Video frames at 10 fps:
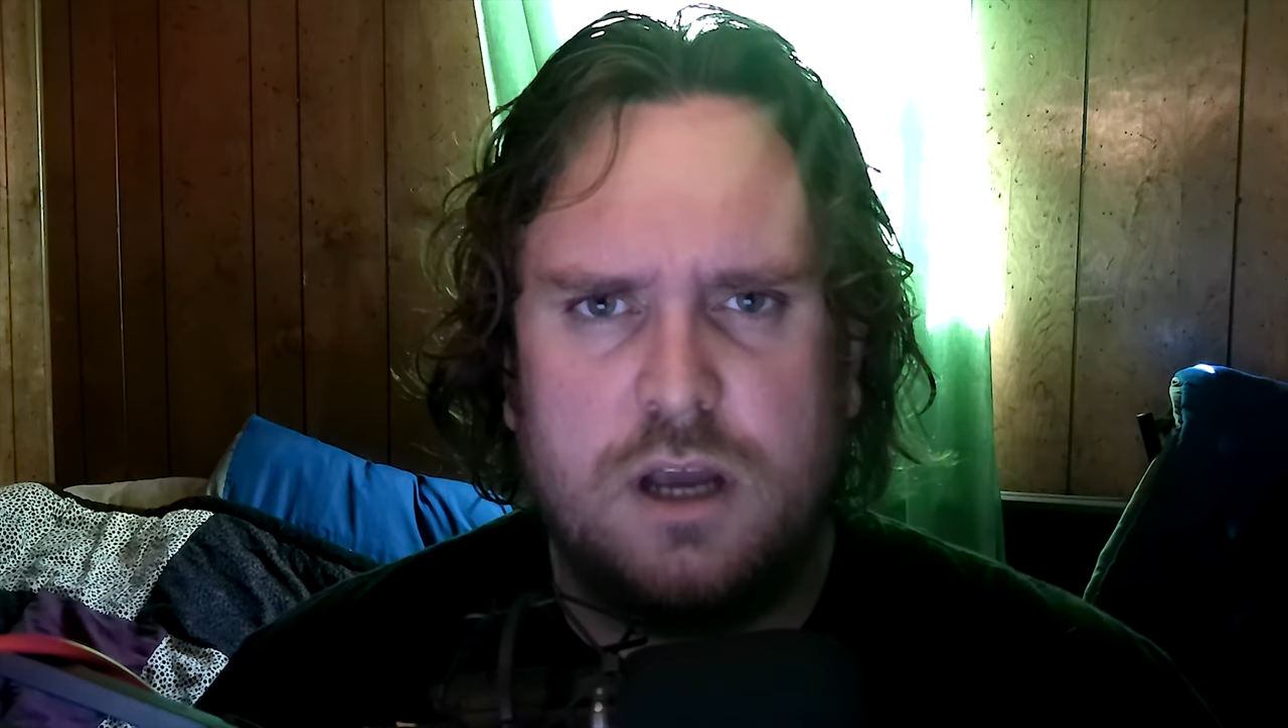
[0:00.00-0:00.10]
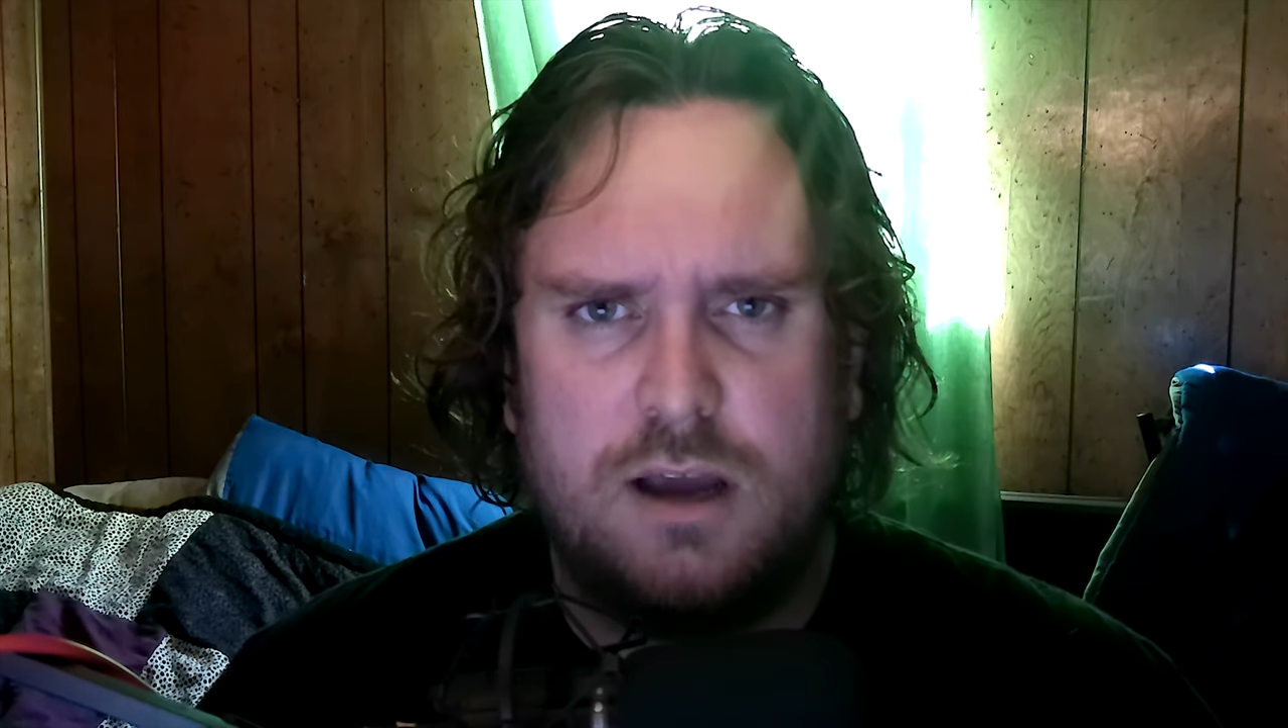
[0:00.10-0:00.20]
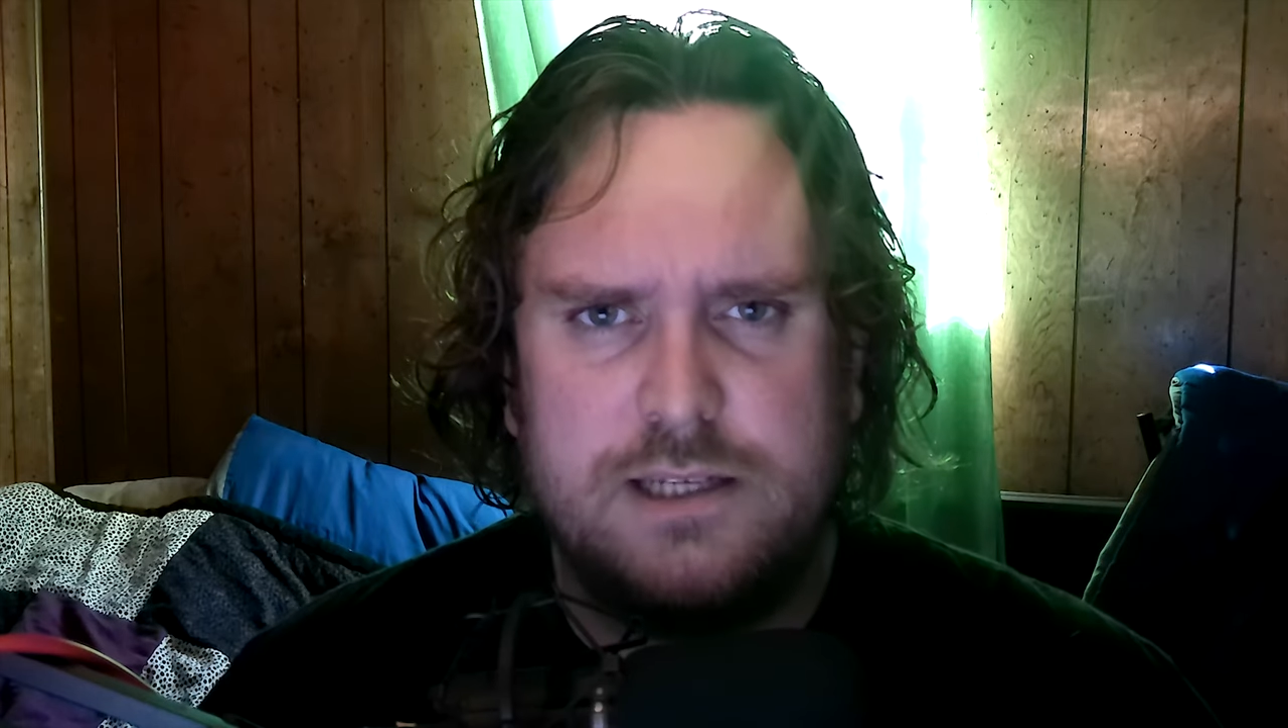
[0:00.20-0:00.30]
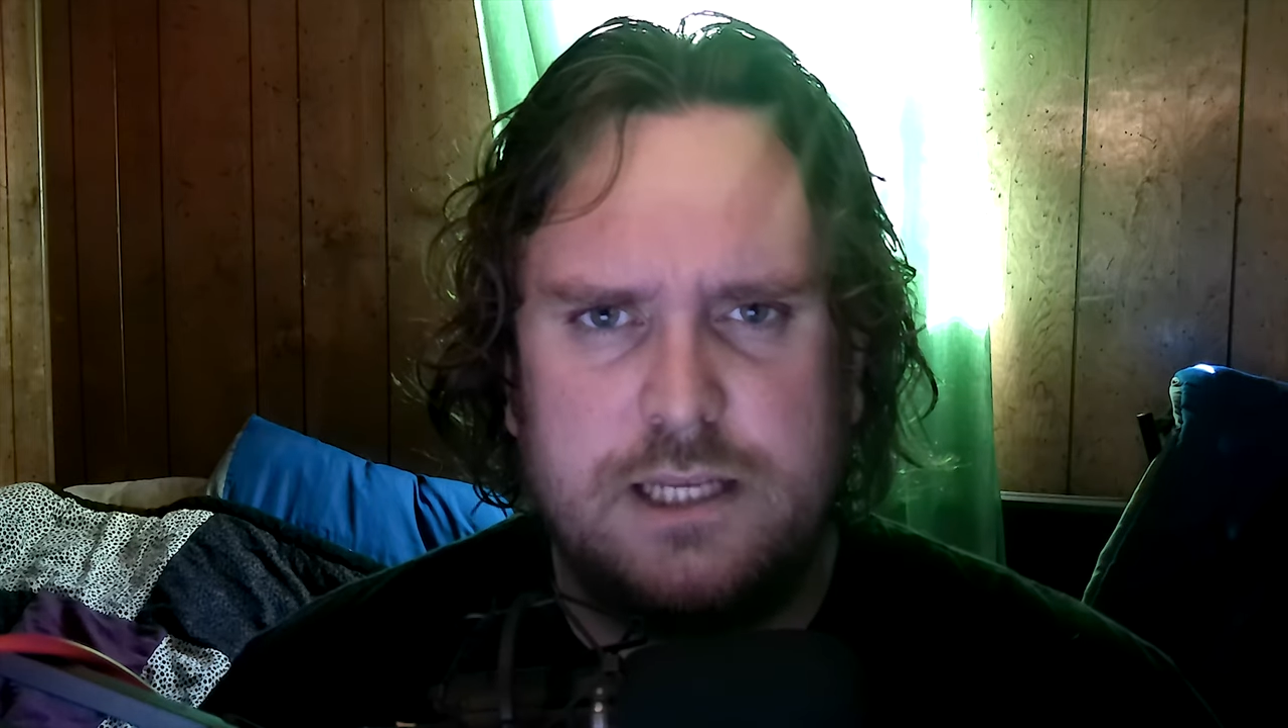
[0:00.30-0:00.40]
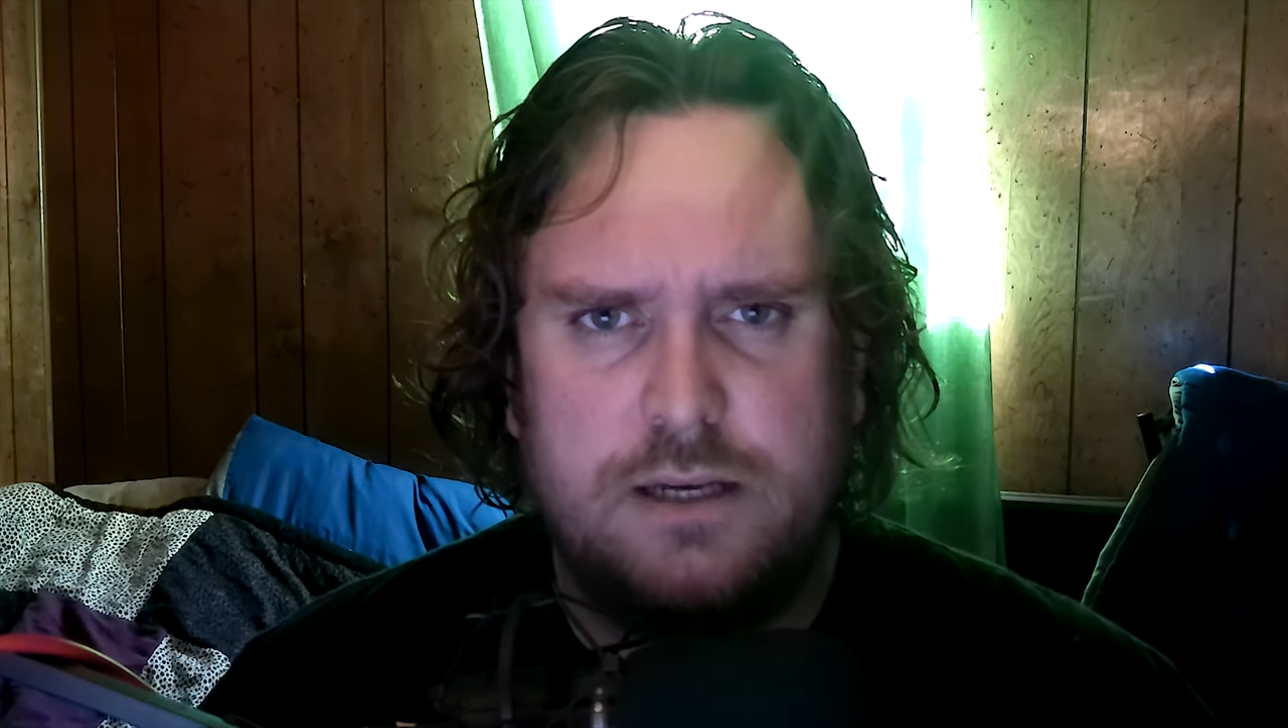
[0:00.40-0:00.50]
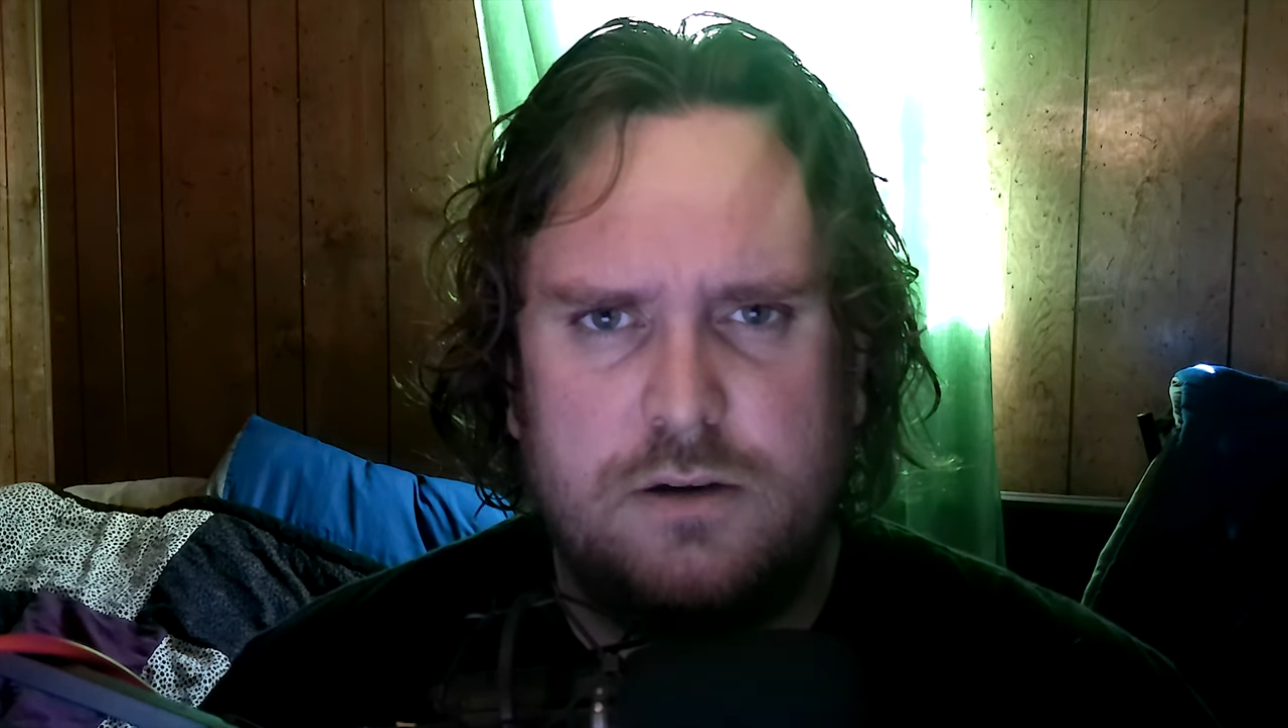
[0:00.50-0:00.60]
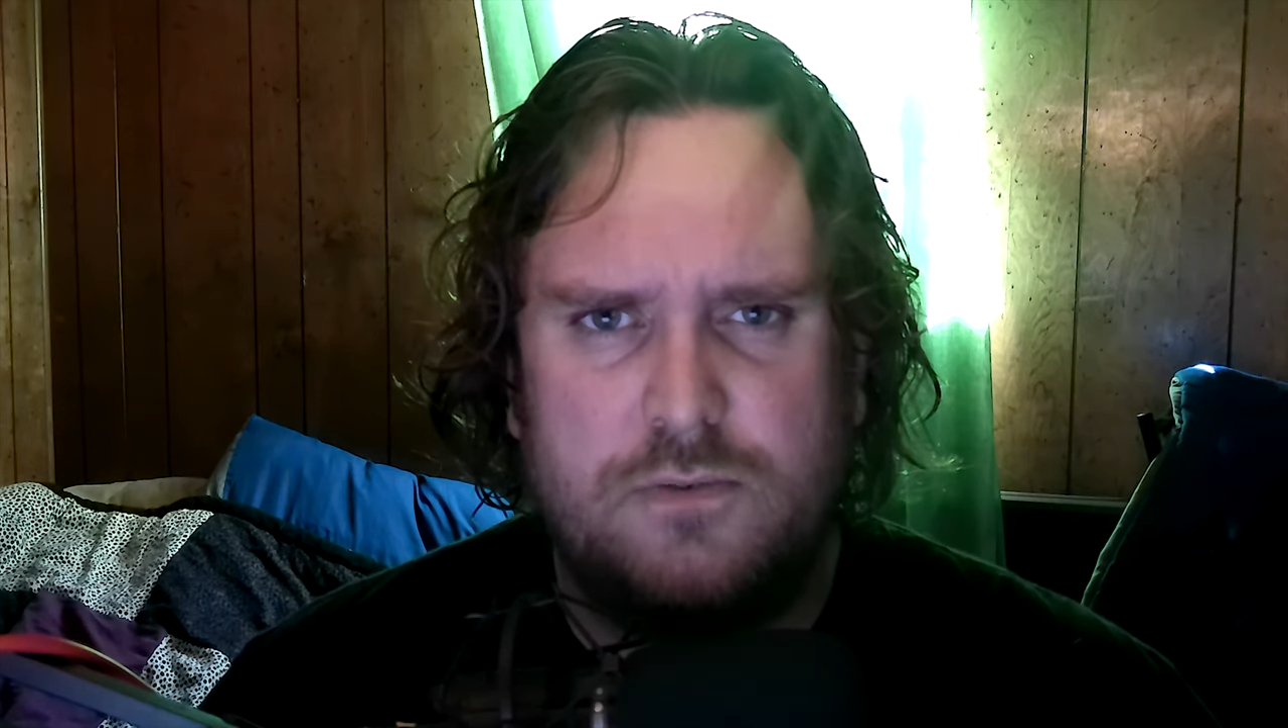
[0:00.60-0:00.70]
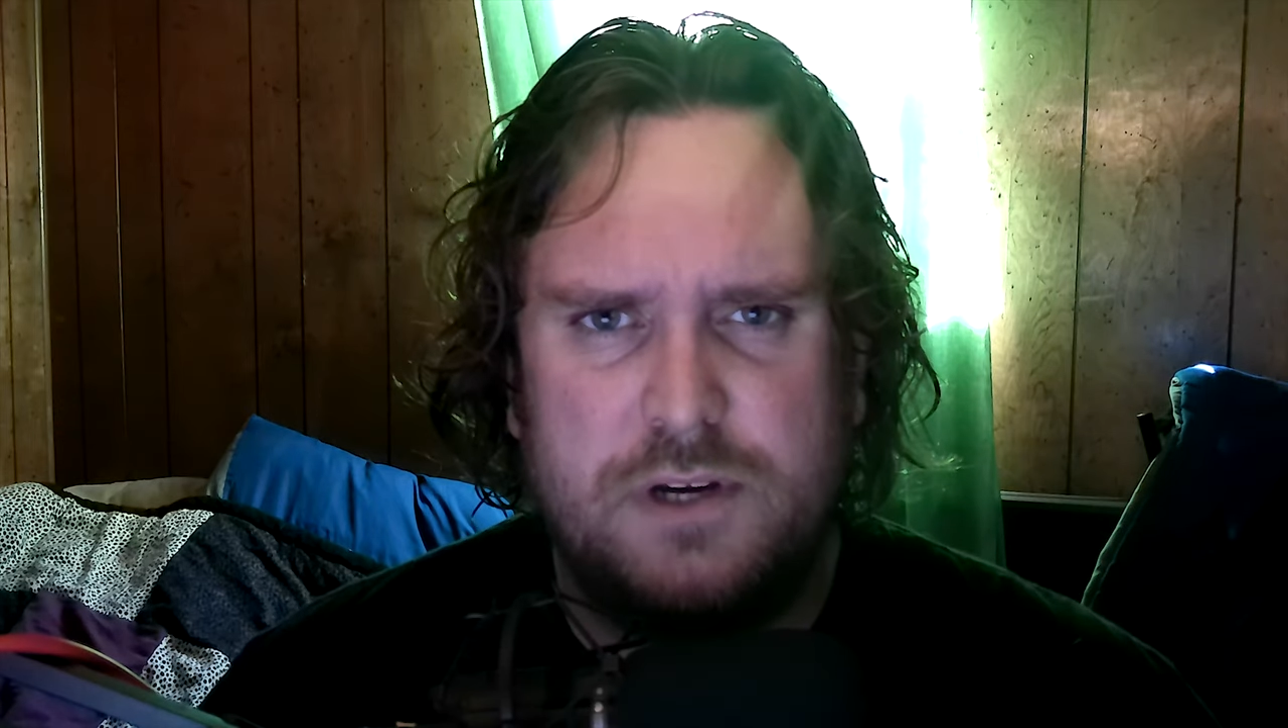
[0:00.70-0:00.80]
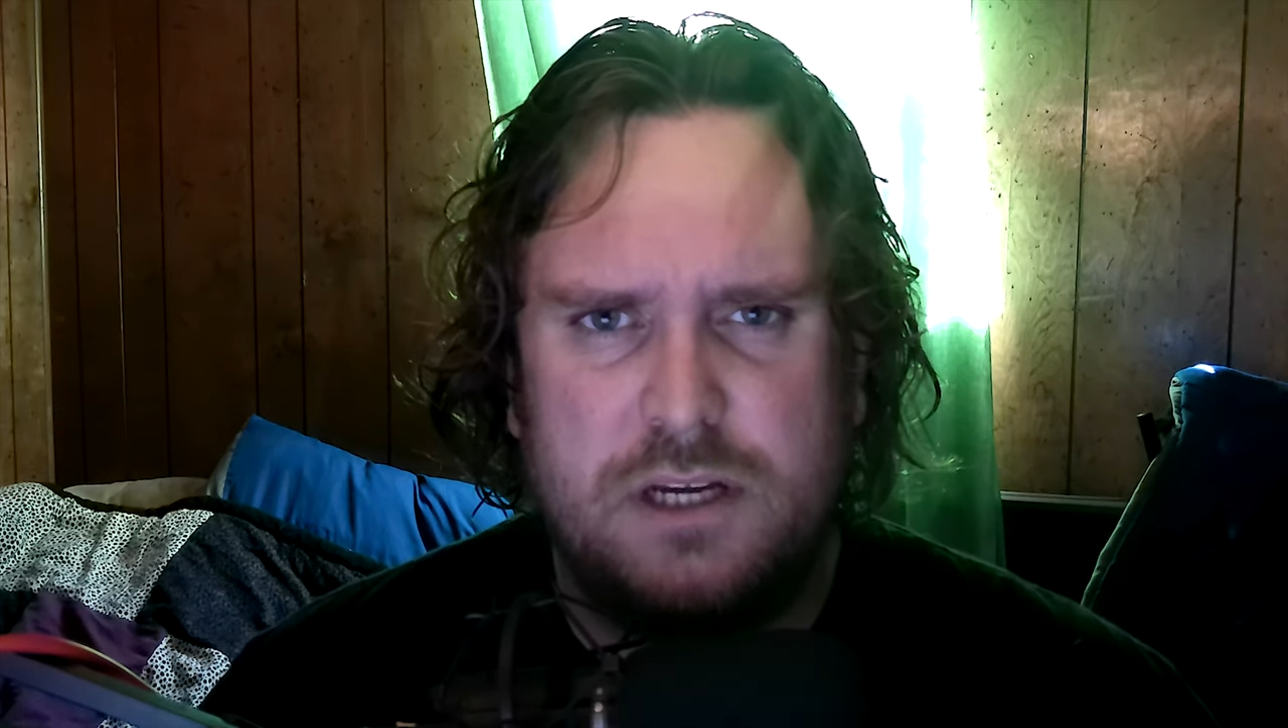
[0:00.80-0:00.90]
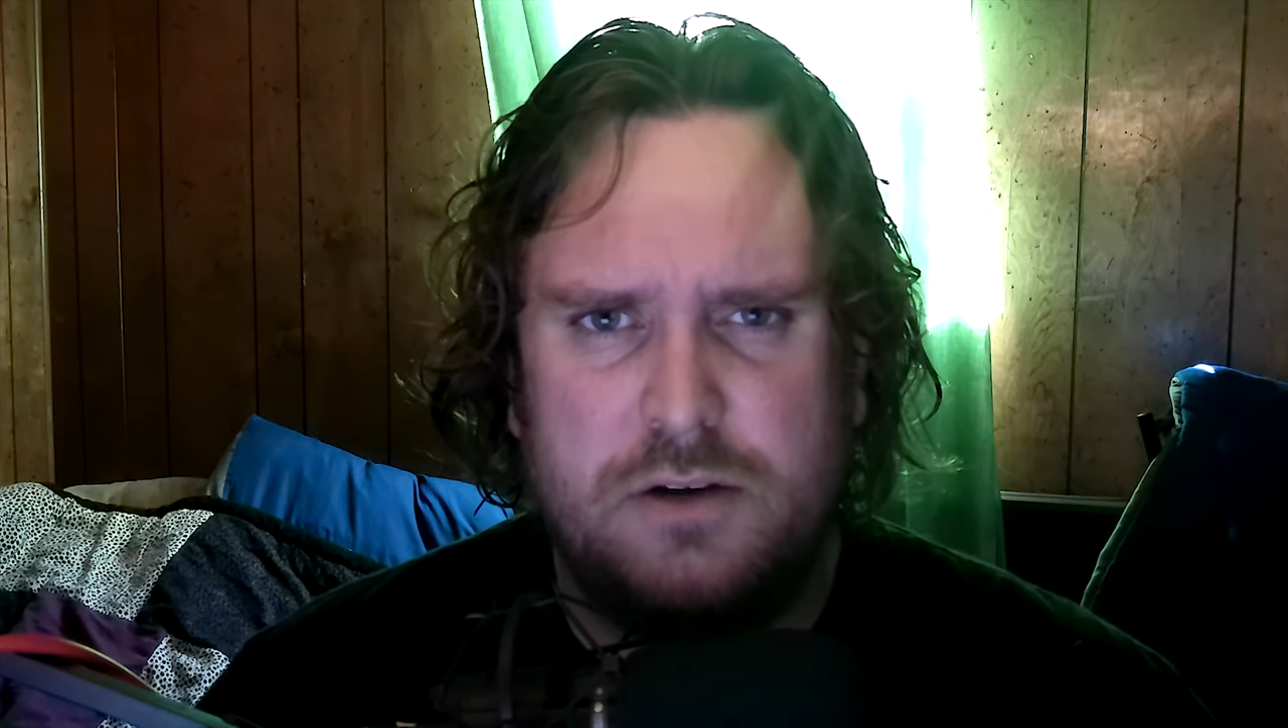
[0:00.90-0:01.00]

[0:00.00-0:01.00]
content over